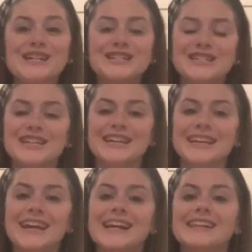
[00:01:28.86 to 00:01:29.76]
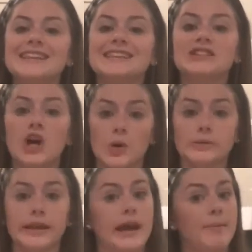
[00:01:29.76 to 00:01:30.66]
She
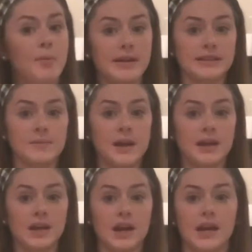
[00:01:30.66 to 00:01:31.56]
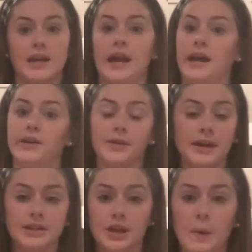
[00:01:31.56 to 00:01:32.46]
knows that I'm a messy baker, and I know
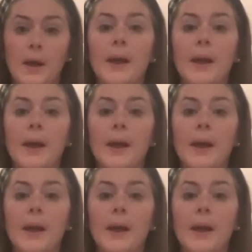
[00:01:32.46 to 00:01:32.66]
that too.